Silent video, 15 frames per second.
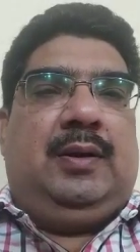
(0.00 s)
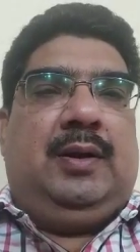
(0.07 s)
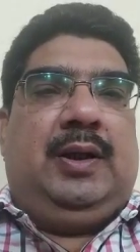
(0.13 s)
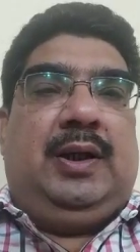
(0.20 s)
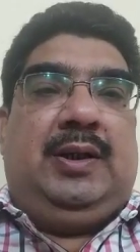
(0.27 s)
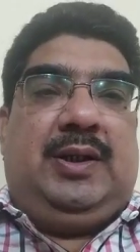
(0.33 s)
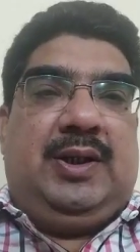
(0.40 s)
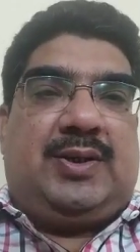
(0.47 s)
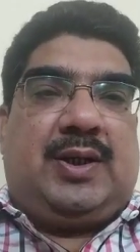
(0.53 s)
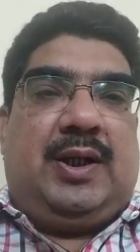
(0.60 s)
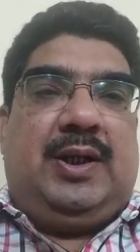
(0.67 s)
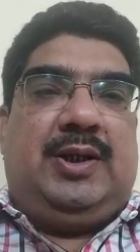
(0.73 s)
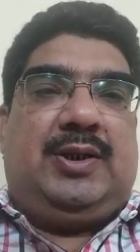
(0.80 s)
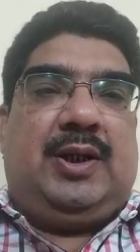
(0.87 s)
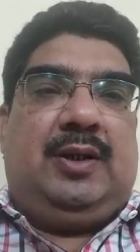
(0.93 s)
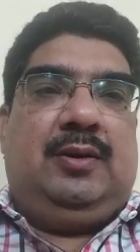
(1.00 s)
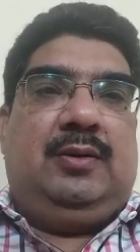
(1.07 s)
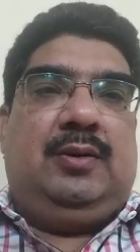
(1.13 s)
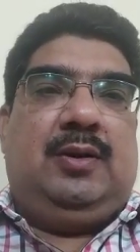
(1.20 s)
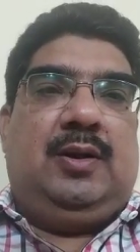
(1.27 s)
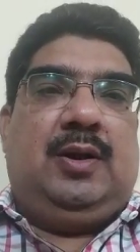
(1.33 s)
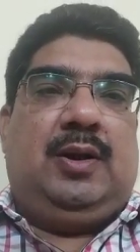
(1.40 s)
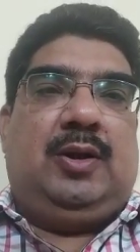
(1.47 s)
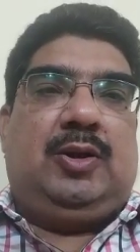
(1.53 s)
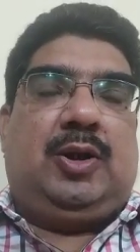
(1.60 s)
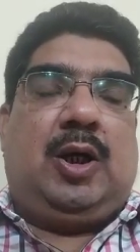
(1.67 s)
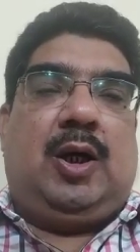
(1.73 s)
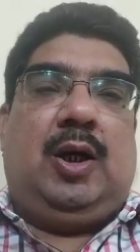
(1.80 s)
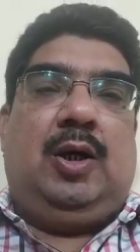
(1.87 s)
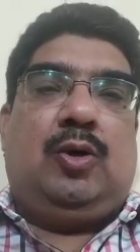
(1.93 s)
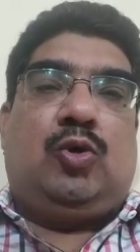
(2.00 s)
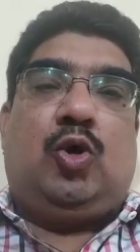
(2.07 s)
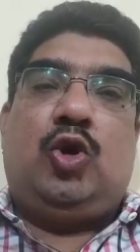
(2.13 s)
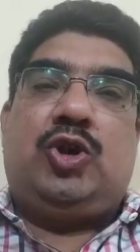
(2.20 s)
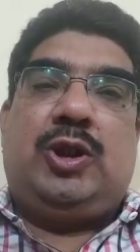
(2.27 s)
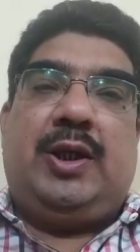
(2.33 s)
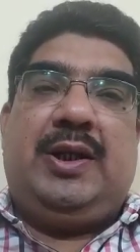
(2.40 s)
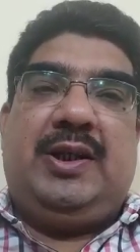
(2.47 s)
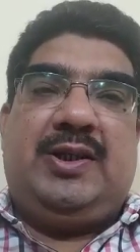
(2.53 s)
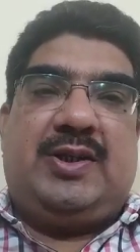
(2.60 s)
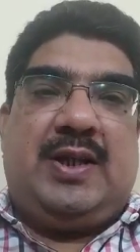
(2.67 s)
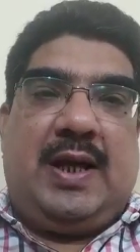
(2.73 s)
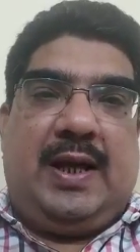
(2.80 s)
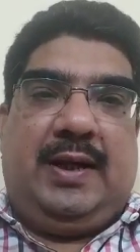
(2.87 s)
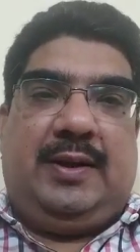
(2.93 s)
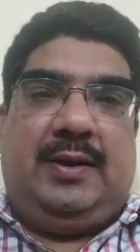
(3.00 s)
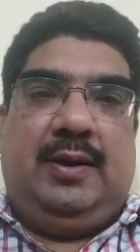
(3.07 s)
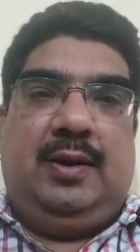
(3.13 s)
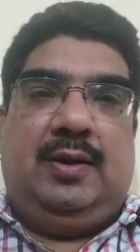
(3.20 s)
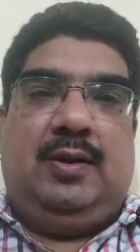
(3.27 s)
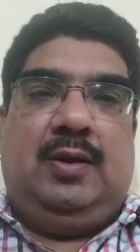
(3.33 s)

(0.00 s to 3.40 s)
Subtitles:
In this condition, the question is that